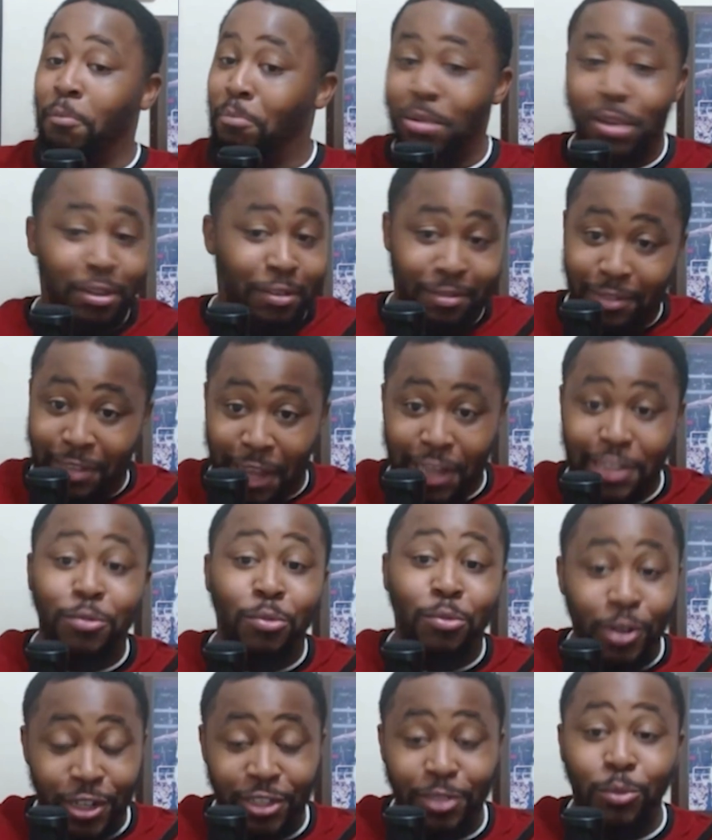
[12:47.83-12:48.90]
but that's
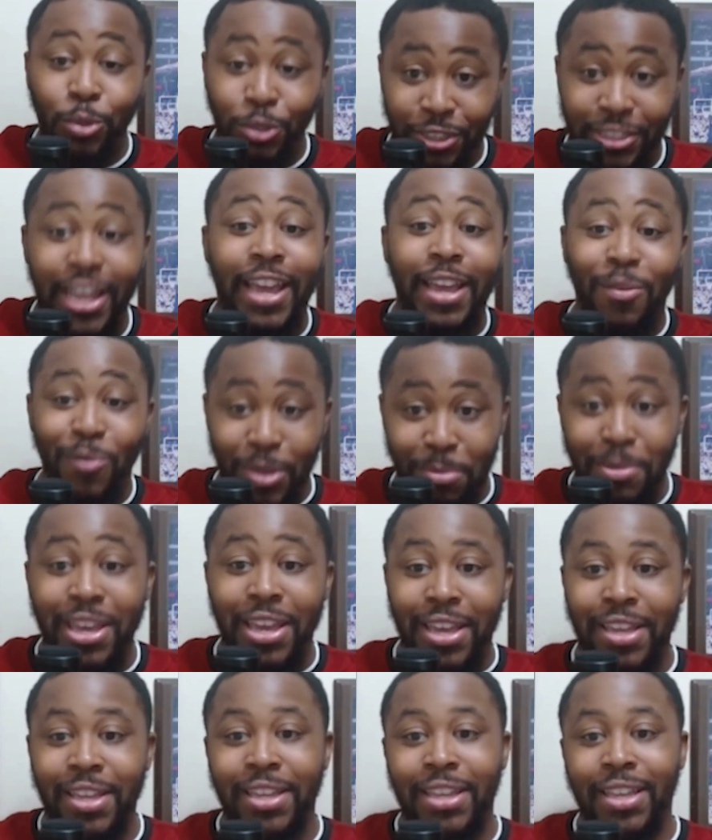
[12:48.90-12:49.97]
where it will stay with me,